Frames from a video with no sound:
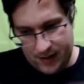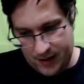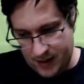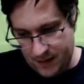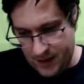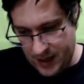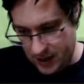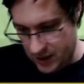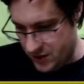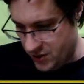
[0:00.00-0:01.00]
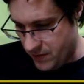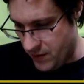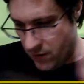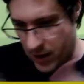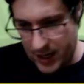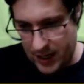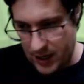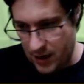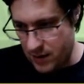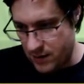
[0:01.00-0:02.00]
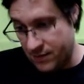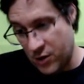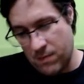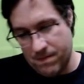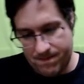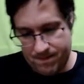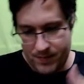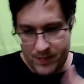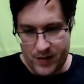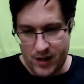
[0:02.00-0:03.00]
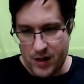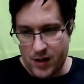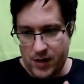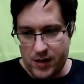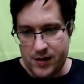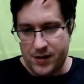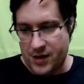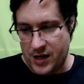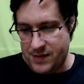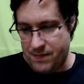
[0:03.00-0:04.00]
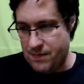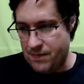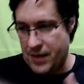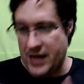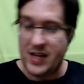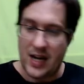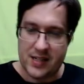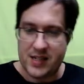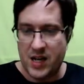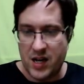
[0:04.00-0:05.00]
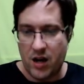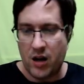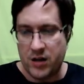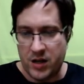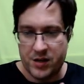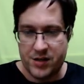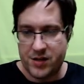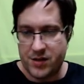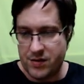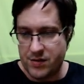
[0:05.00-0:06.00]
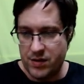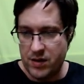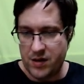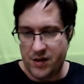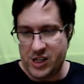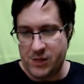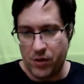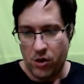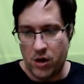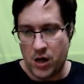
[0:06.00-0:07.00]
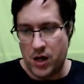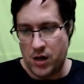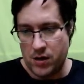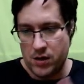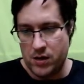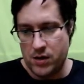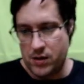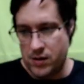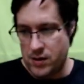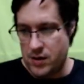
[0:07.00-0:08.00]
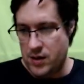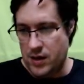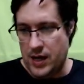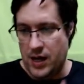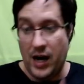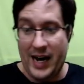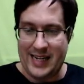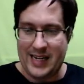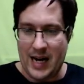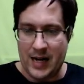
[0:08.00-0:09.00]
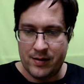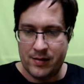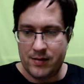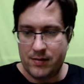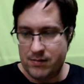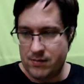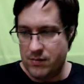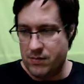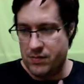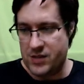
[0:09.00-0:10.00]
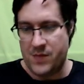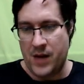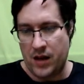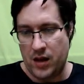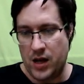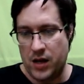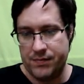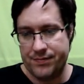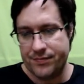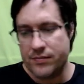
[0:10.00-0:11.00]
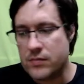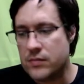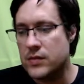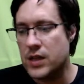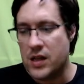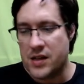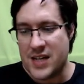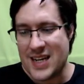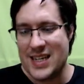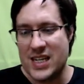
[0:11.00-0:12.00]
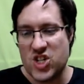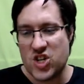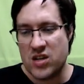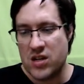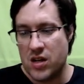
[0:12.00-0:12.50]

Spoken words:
convenient list? Should be right here. Nope. So, bounty hunter, colonist, explorer, hired gun, smuggler, technician,